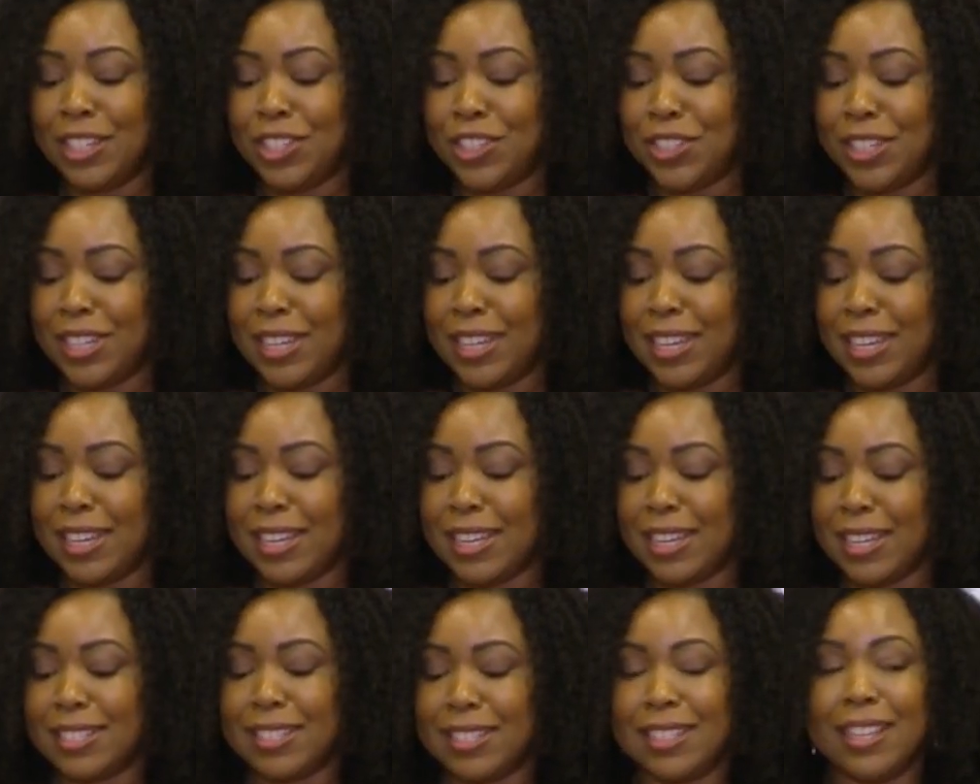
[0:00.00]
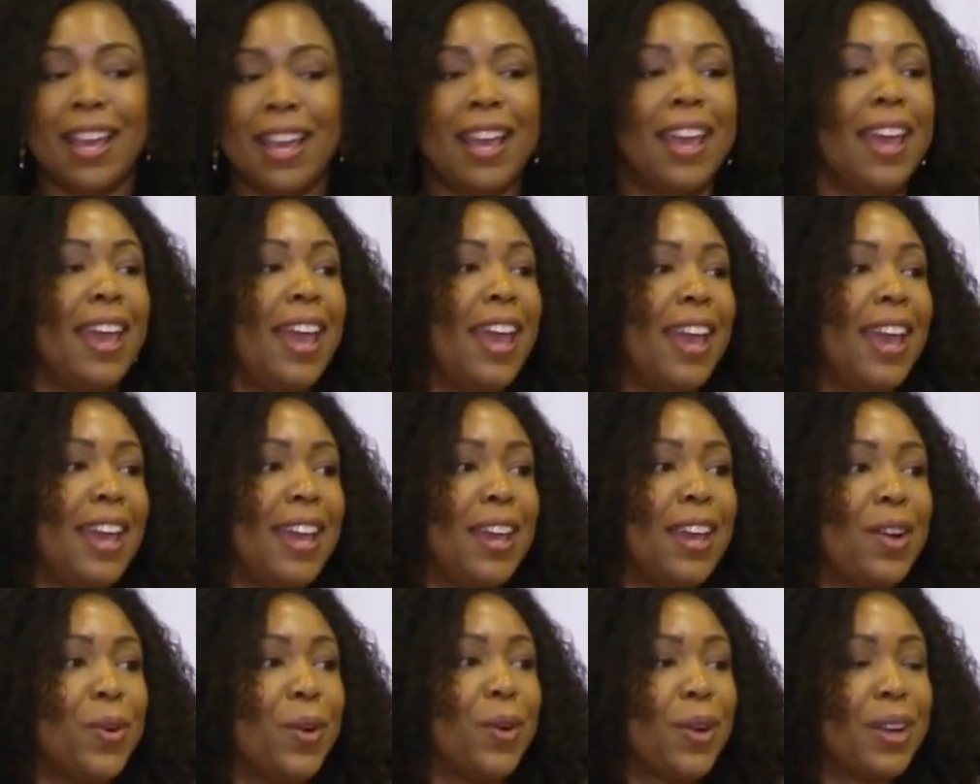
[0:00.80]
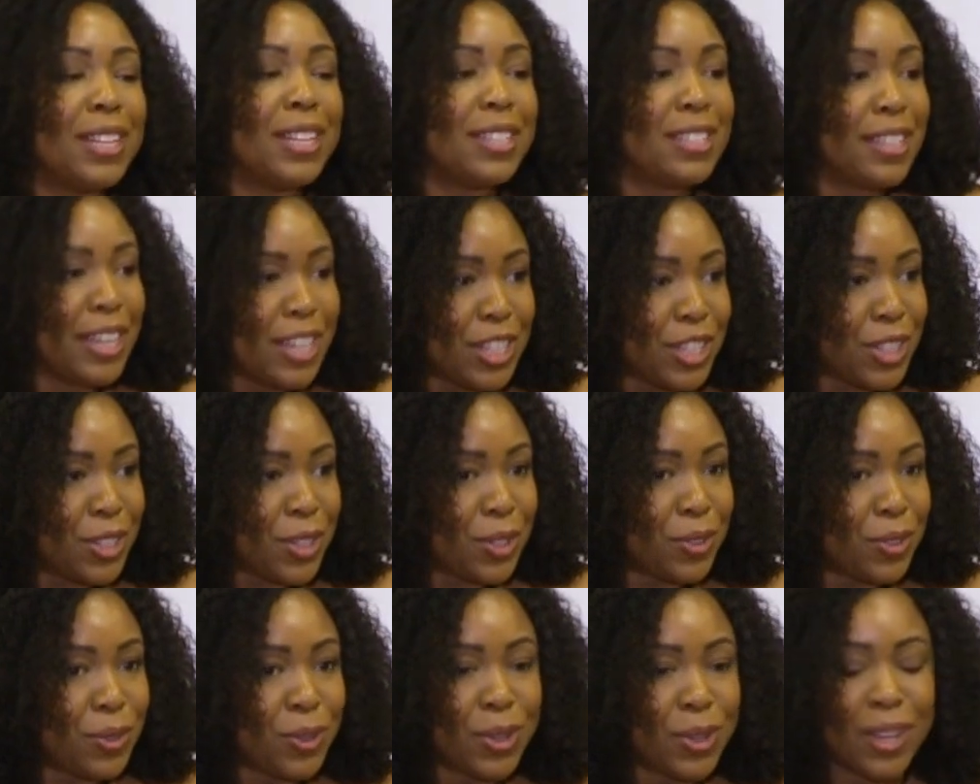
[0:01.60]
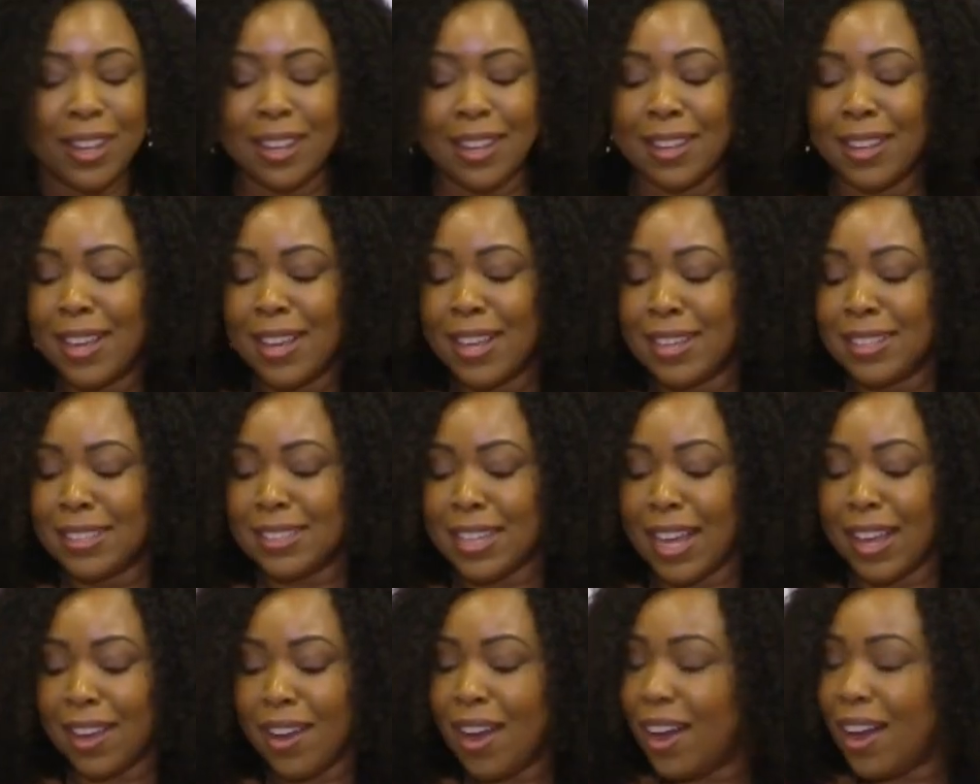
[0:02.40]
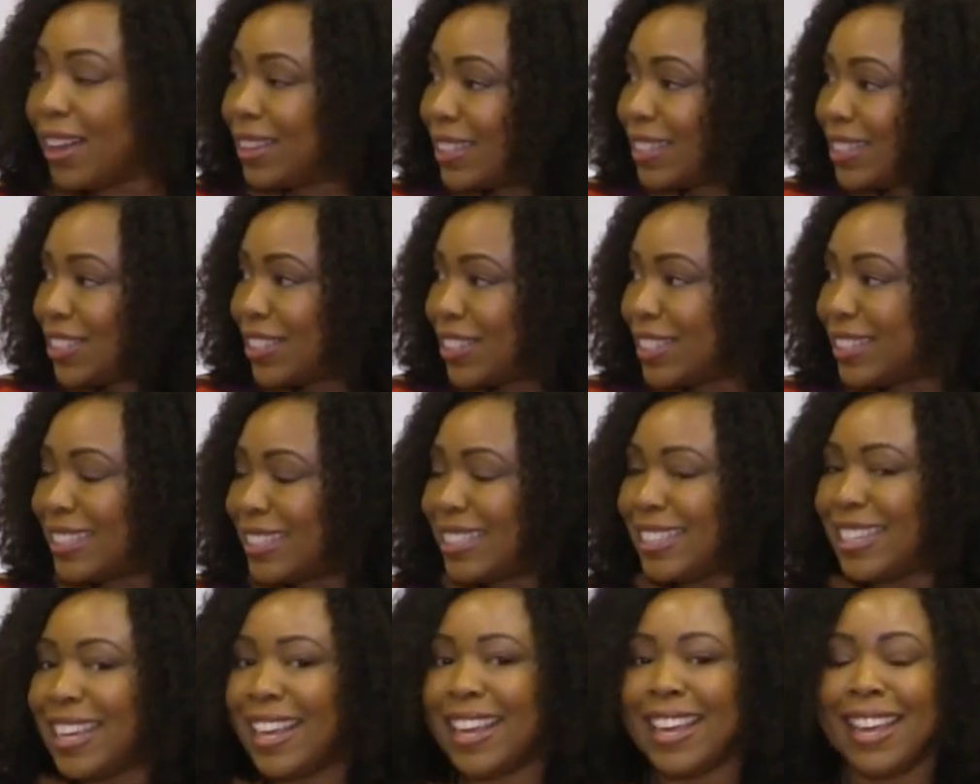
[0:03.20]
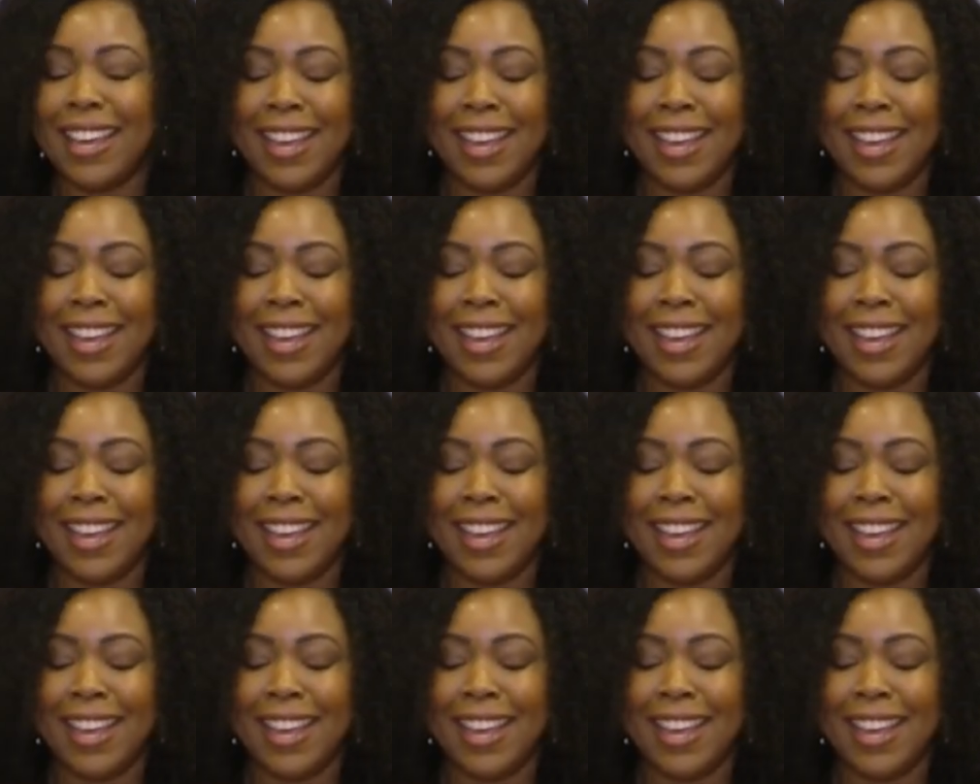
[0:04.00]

She is a organizational psychologist,